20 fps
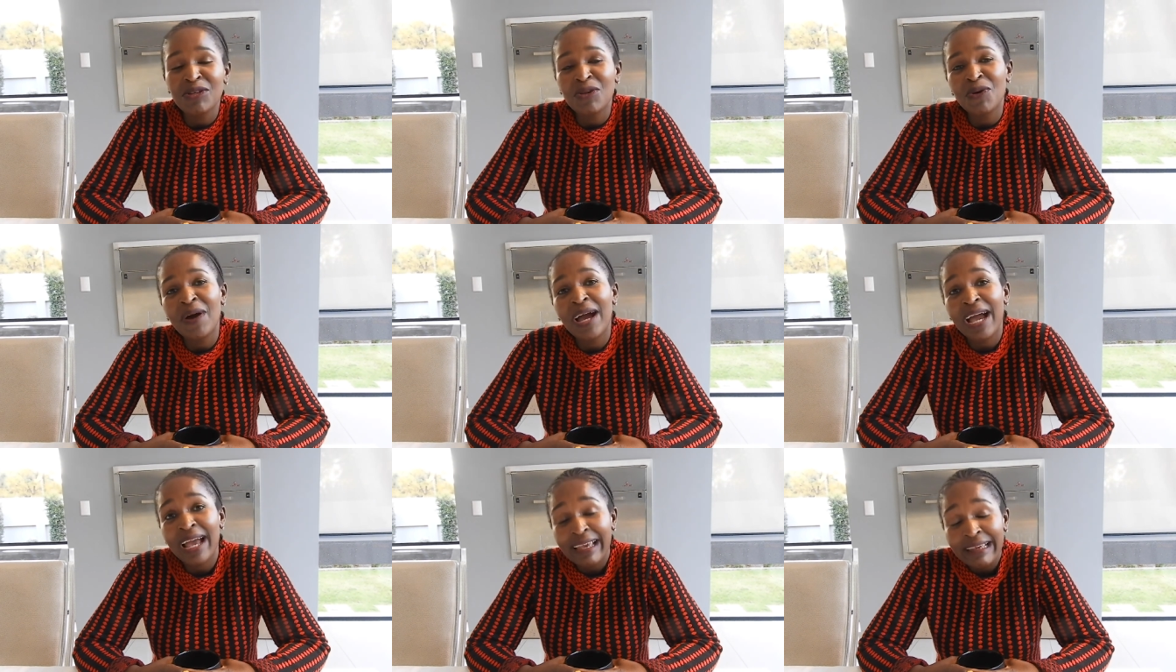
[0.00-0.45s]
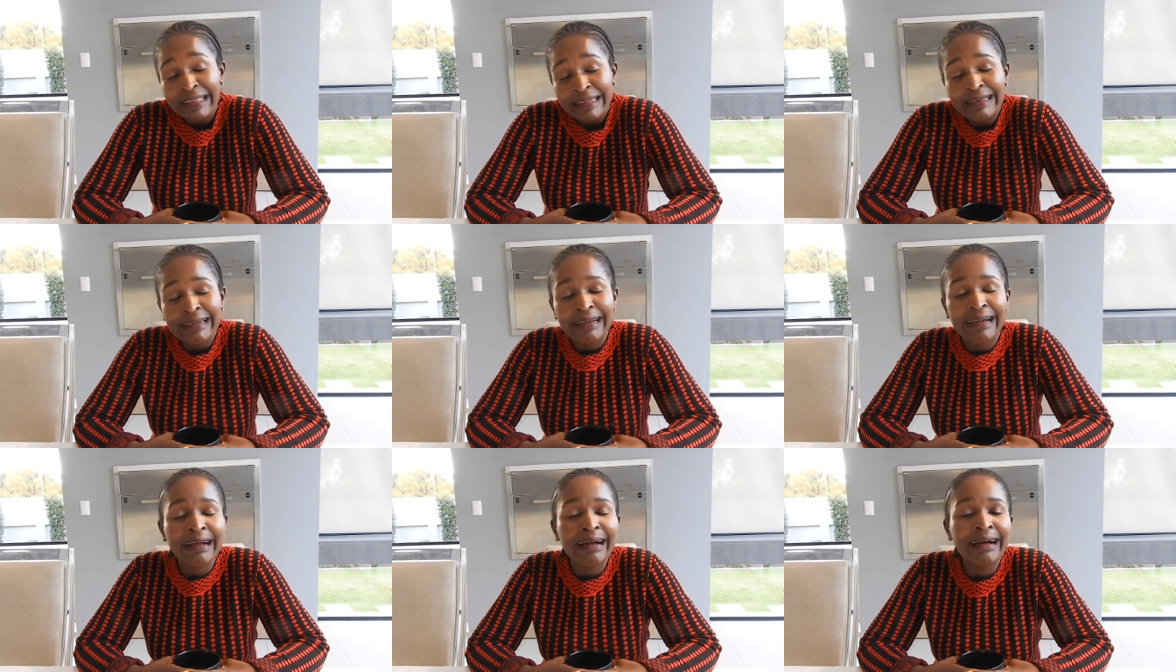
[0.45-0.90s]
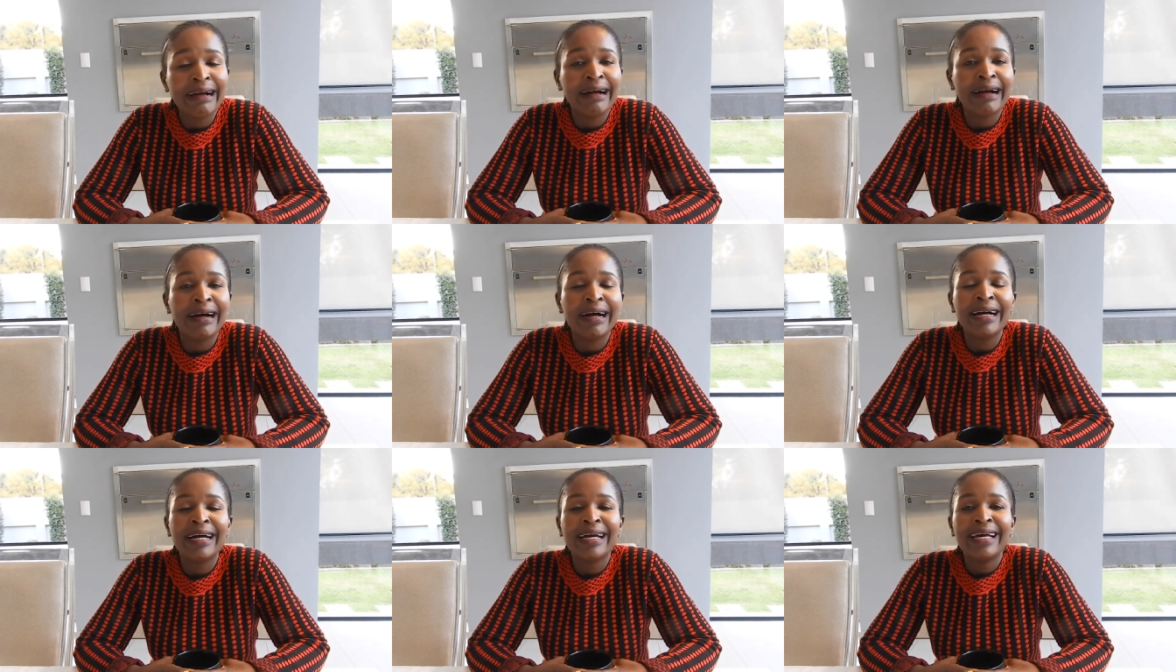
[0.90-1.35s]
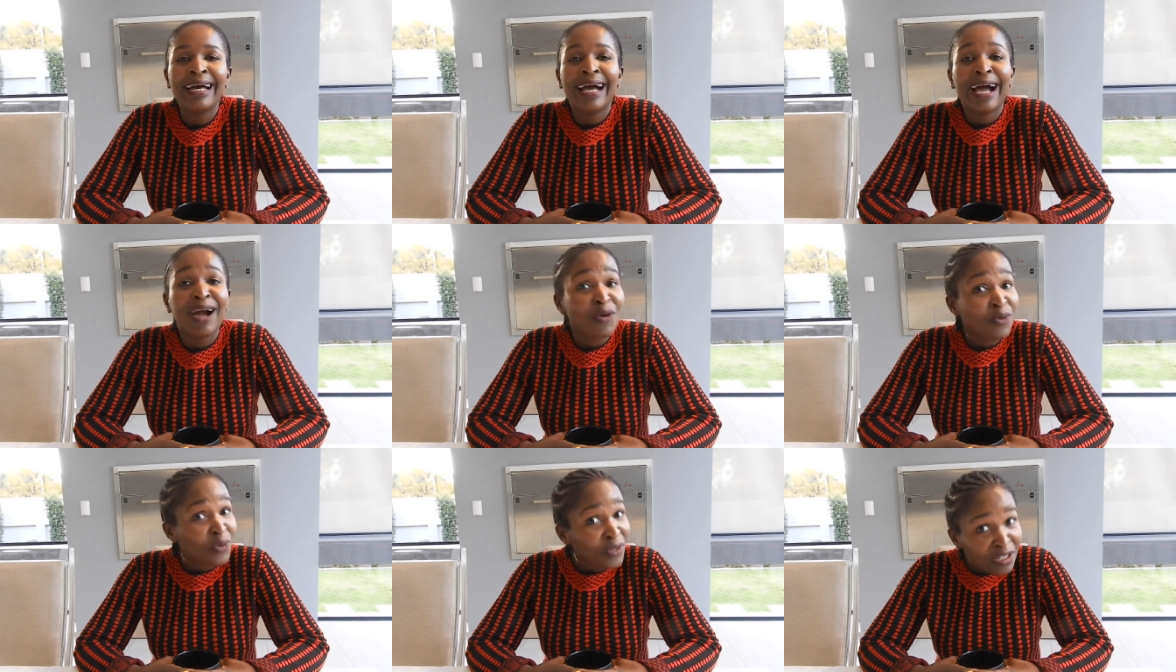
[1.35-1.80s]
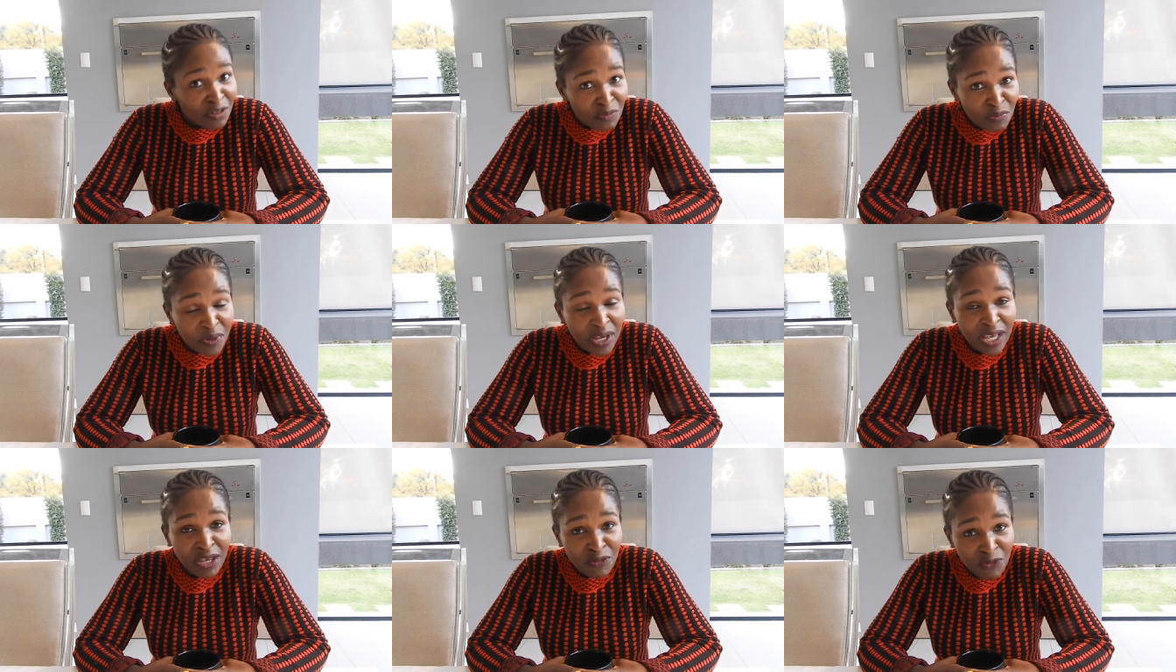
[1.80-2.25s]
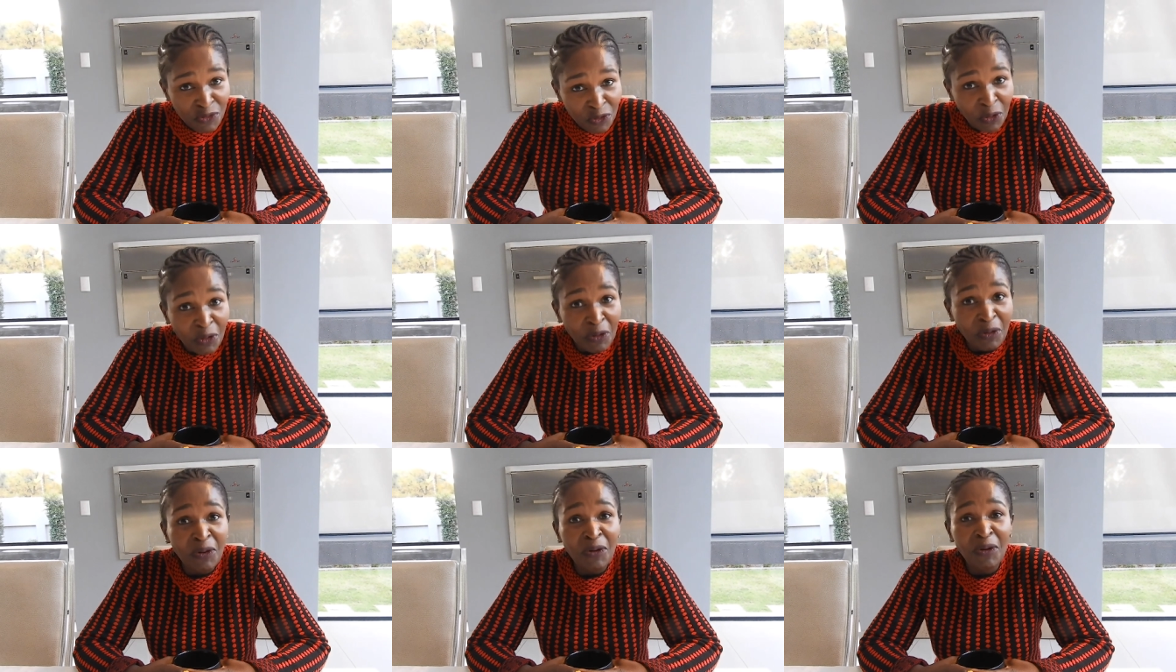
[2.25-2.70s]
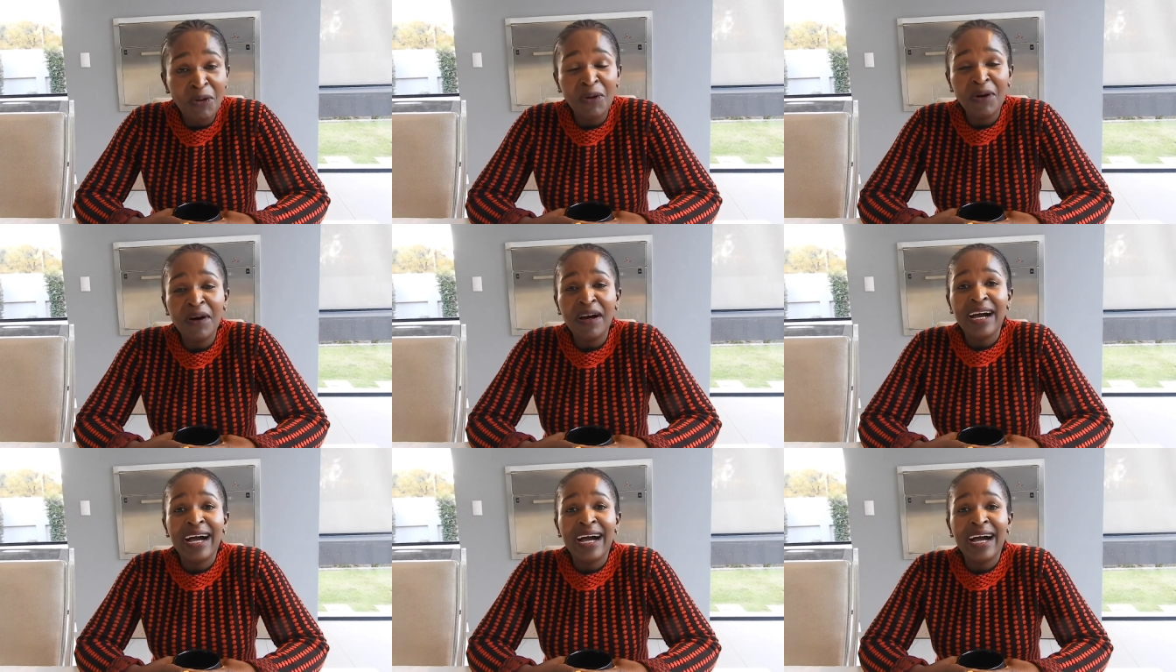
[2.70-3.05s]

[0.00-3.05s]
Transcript: You know, I had a car, couldn't pay for.